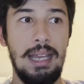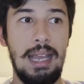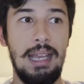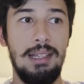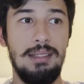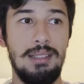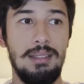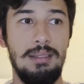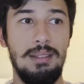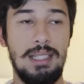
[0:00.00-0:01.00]
And
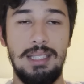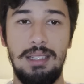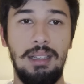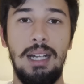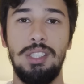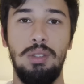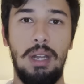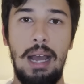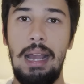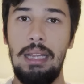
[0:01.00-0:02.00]
there's this class called
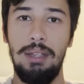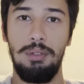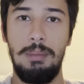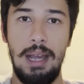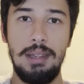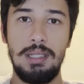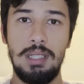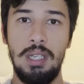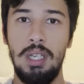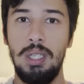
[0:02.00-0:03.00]
High Level Maths,
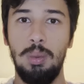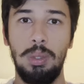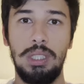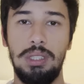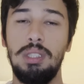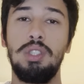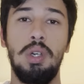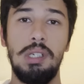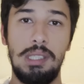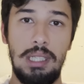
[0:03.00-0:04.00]
which is
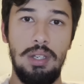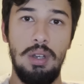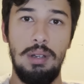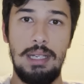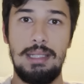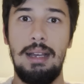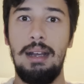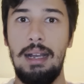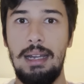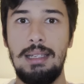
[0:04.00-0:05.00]
notoriously known as the
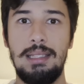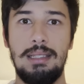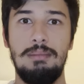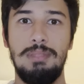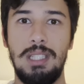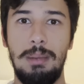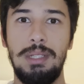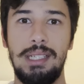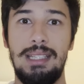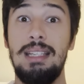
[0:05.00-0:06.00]
hardest
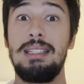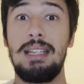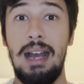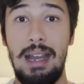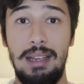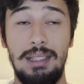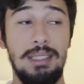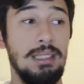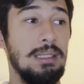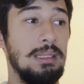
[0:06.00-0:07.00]
subject in the entire
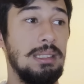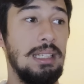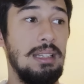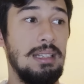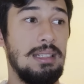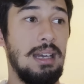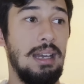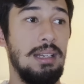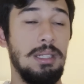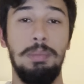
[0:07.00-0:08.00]
in the
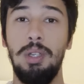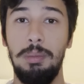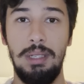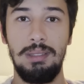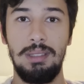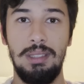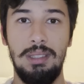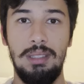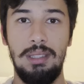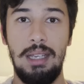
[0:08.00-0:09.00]
entire diploma.
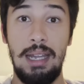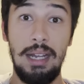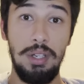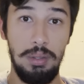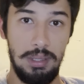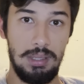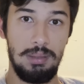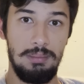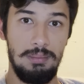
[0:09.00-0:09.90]
And I do it.